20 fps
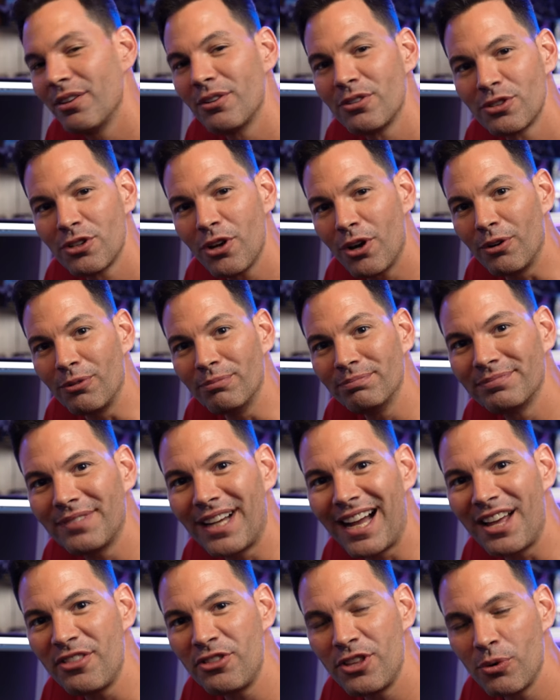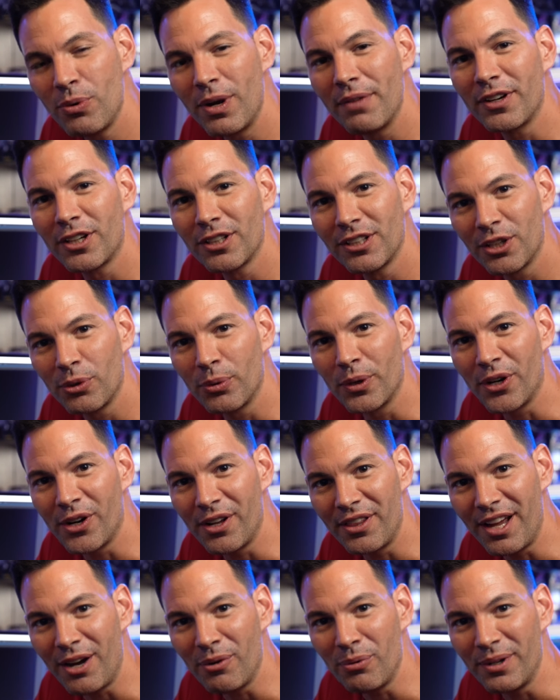So I think we have a clear winner
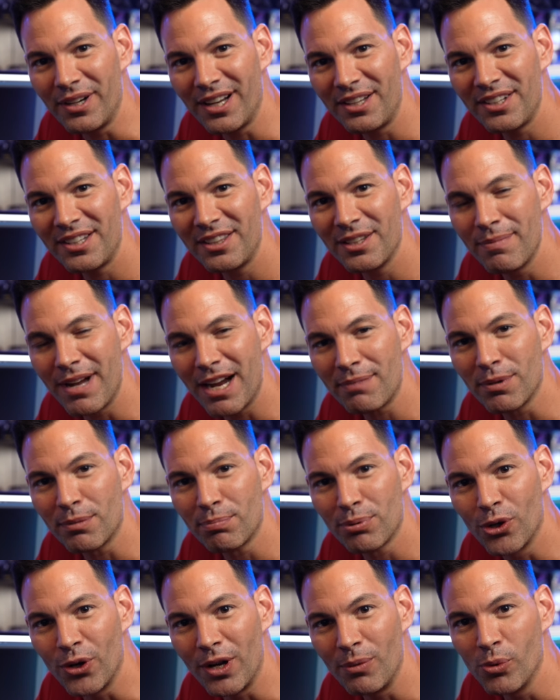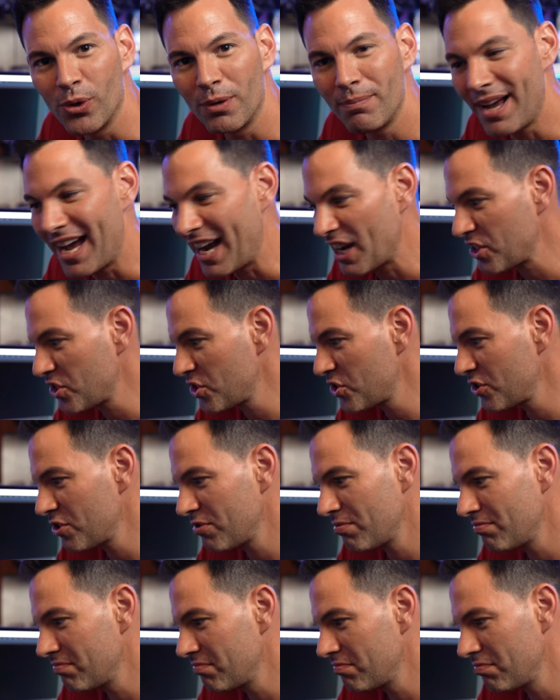on that one. I think the MacBook Pro M1
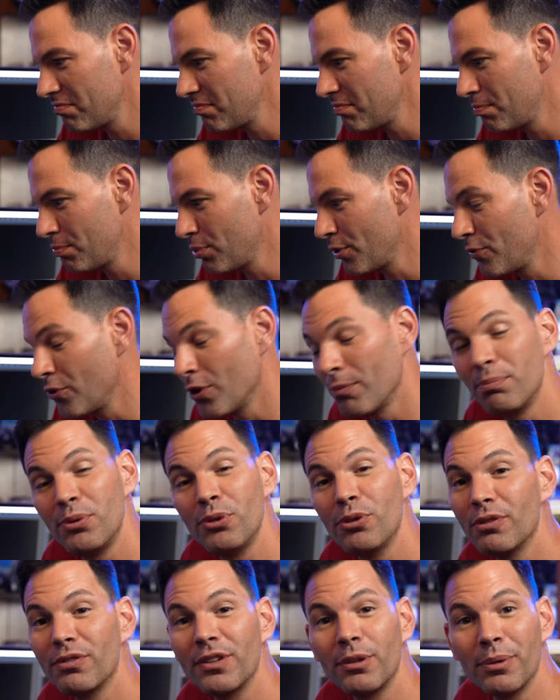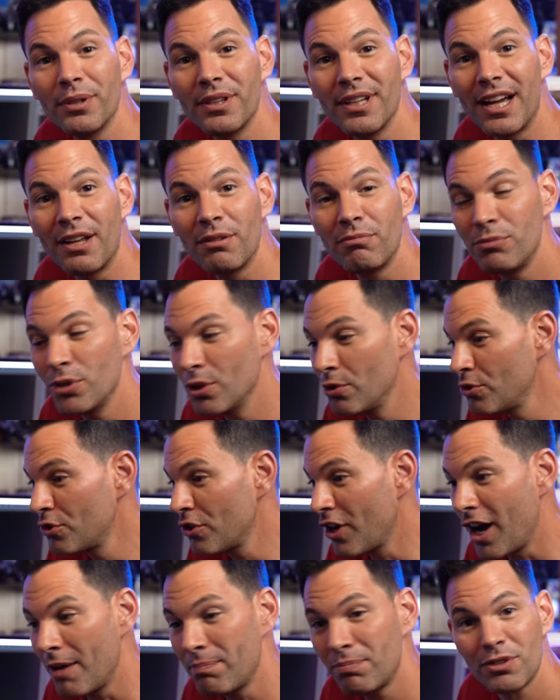Max performed beautifully with that. No
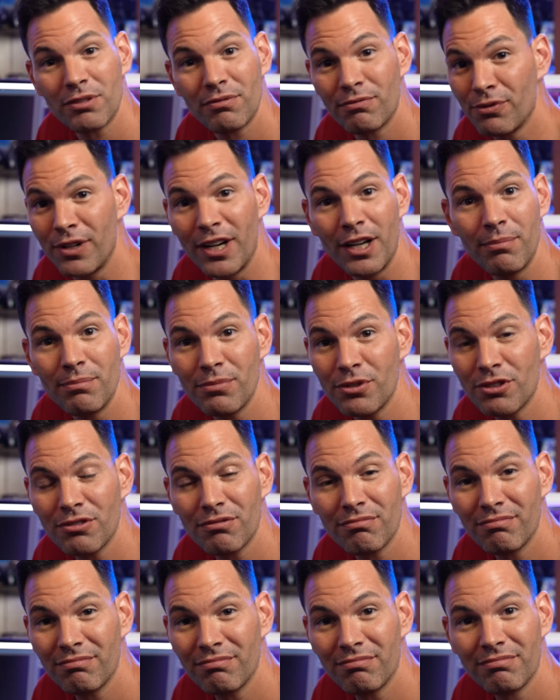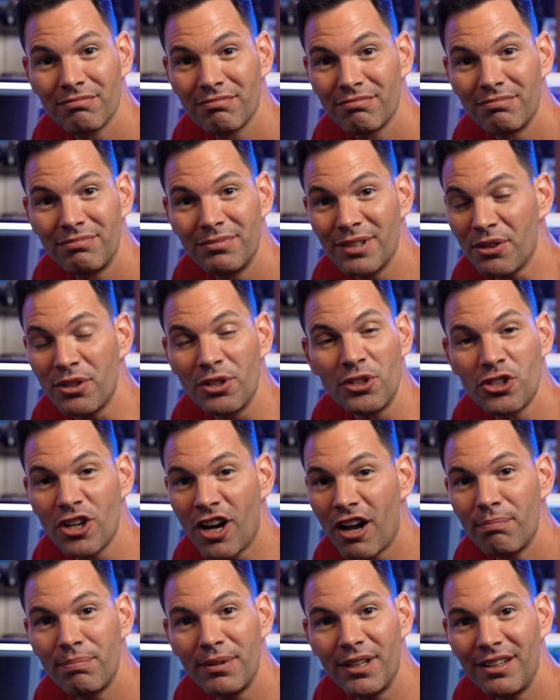dropped frames, nothing
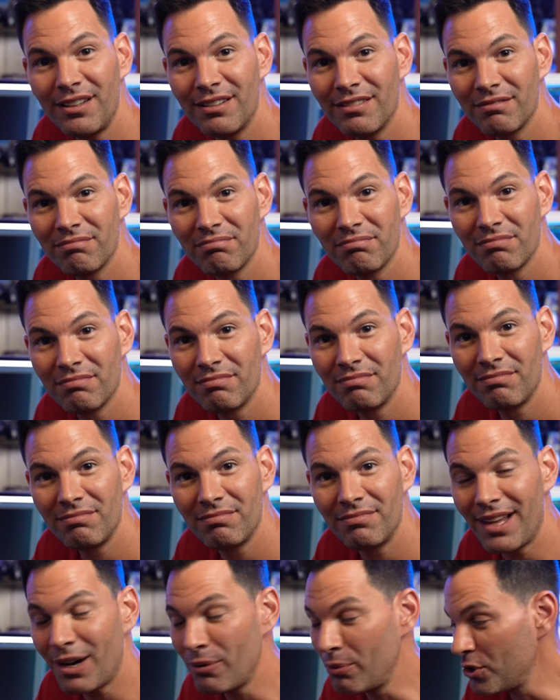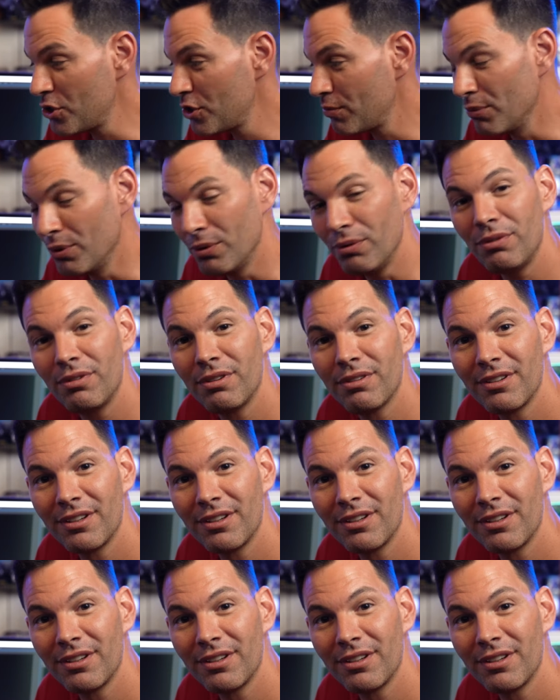choppy. That was smooth.